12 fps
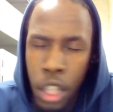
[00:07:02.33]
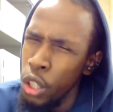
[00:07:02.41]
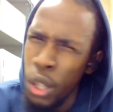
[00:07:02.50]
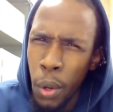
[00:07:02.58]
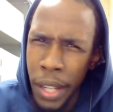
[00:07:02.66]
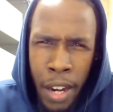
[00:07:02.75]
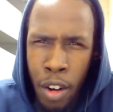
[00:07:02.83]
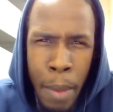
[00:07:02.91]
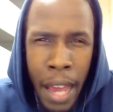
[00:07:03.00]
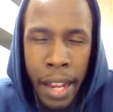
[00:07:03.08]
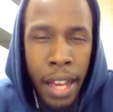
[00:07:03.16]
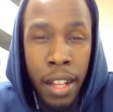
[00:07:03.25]
You don't care
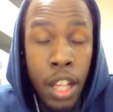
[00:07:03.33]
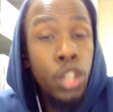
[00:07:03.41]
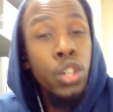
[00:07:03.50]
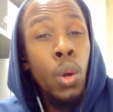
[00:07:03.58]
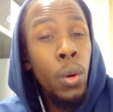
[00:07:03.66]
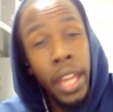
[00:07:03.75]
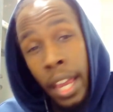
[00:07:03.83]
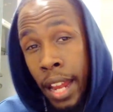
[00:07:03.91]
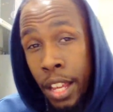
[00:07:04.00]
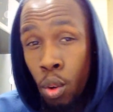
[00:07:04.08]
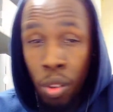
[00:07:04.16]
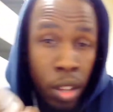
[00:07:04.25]
about that. You don't care
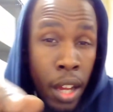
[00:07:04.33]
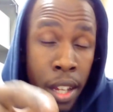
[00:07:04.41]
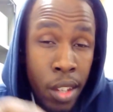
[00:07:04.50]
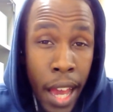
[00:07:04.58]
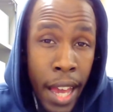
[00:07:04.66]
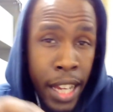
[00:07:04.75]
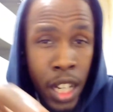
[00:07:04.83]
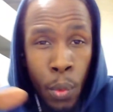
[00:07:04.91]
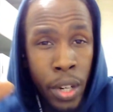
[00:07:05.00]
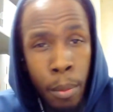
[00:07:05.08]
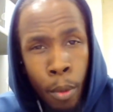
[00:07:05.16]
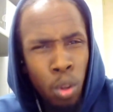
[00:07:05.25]
that your son is out here
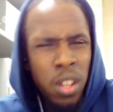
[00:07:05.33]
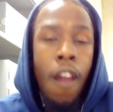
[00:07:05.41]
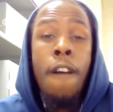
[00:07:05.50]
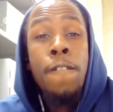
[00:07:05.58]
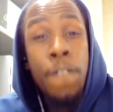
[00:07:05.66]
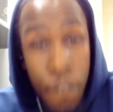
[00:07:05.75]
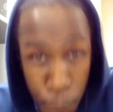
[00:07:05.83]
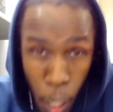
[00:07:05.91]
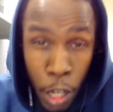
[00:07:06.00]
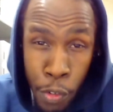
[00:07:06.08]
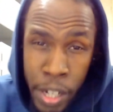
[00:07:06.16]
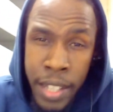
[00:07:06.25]
doing the most
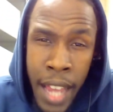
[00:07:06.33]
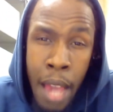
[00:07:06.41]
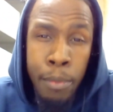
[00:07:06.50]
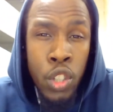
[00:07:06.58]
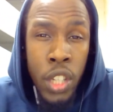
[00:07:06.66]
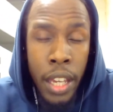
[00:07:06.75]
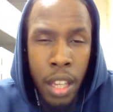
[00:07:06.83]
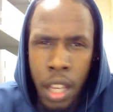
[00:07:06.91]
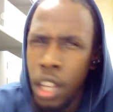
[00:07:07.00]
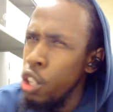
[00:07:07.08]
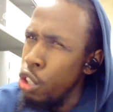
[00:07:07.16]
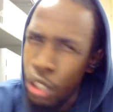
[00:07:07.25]
fuckery type shit.
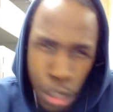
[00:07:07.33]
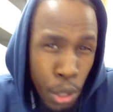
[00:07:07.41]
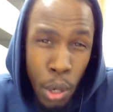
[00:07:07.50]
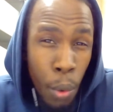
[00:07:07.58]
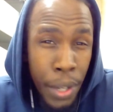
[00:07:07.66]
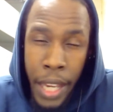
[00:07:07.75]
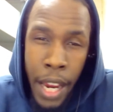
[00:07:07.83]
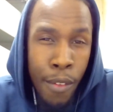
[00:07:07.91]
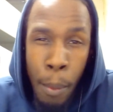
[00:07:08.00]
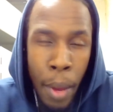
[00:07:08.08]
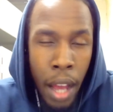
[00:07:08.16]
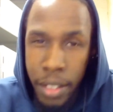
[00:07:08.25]
You don't care
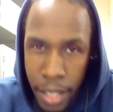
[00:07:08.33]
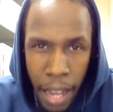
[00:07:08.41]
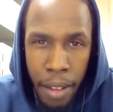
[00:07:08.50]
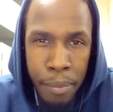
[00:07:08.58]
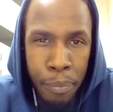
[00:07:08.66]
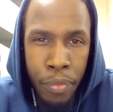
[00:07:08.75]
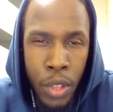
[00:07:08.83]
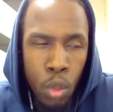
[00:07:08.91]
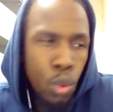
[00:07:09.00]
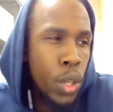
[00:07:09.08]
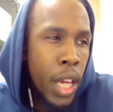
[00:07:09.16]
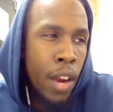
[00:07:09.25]
about that.
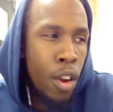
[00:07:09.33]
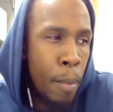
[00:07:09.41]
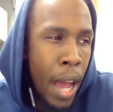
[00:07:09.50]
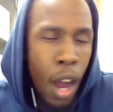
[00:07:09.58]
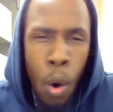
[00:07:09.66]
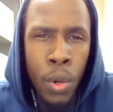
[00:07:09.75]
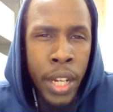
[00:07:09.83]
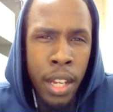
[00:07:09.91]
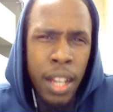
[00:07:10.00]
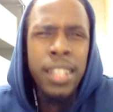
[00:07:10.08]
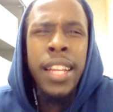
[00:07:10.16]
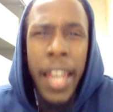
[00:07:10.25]
You care about
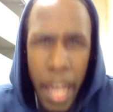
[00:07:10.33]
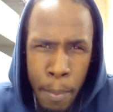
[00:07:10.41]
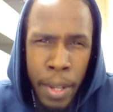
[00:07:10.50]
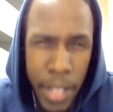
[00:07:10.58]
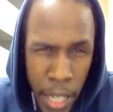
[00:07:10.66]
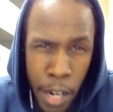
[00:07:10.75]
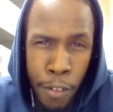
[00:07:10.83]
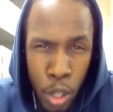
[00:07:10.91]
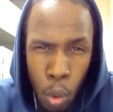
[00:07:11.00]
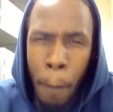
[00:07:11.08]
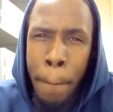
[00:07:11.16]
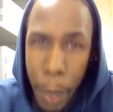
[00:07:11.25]
only the
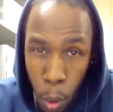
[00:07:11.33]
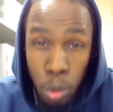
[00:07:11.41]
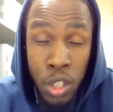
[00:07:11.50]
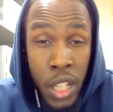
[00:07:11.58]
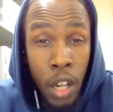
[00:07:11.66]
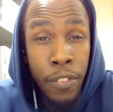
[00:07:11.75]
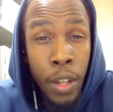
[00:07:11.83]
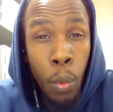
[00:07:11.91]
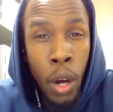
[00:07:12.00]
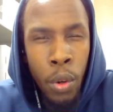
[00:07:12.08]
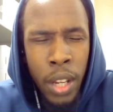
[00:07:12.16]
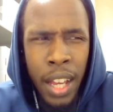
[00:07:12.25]
immaterial bullshit of the
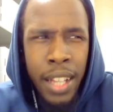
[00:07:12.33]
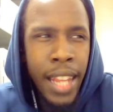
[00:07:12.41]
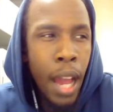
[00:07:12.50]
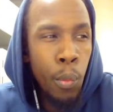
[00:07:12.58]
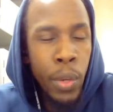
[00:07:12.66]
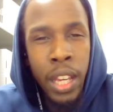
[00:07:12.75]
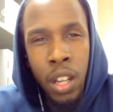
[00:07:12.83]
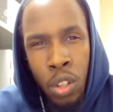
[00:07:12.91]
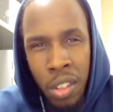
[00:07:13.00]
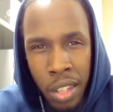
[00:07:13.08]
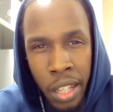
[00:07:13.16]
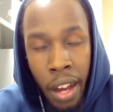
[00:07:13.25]
world that we
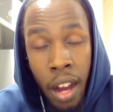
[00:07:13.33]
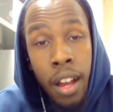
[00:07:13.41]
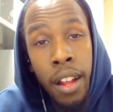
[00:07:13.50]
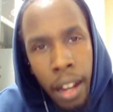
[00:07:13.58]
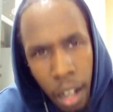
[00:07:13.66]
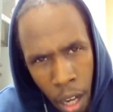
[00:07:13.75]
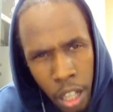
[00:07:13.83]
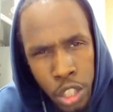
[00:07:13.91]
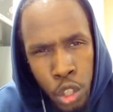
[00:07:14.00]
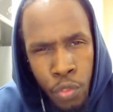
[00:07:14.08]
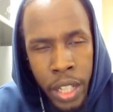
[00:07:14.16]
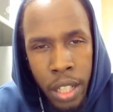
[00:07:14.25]
consider
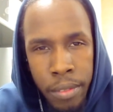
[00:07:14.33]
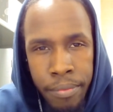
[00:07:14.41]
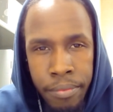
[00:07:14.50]
luxury.